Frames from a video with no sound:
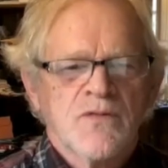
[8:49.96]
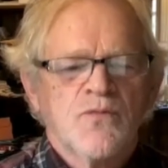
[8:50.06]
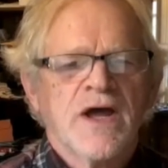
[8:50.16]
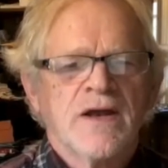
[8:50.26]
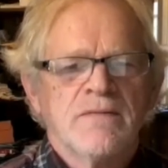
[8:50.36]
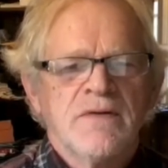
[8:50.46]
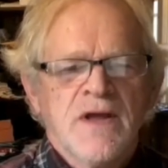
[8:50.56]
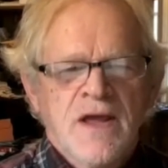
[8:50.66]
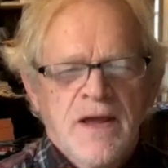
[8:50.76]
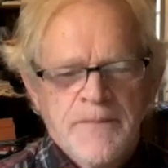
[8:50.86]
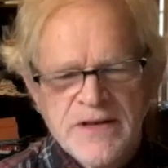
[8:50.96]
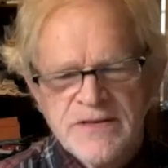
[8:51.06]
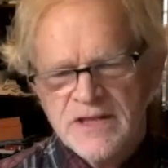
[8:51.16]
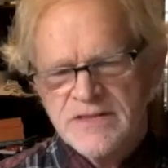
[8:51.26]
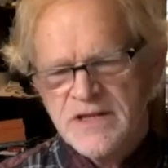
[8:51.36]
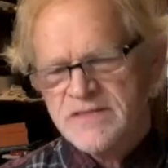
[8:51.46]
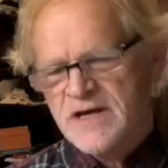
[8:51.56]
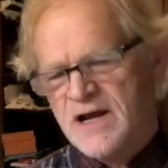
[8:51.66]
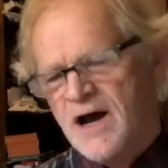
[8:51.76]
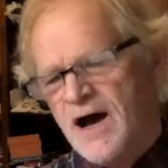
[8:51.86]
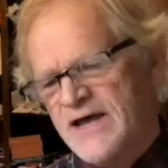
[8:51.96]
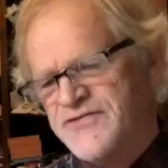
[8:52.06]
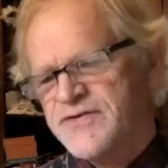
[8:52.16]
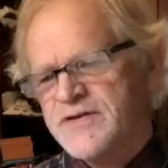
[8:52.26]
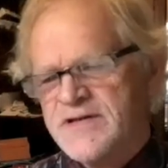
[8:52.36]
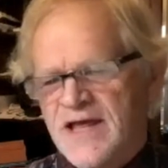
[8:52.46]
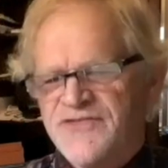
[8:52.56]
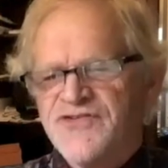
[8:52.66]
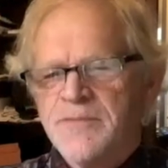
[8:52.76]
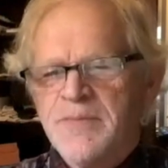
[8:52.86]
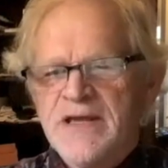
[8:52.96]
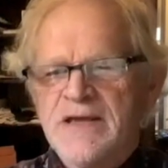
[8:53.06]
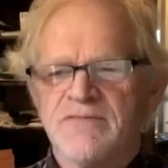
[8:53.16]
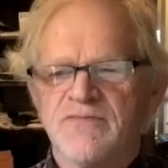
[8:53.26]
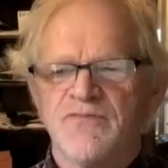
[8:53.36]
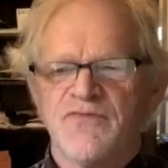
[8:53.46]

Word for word: Right. I mean, the, the, the cost tends to be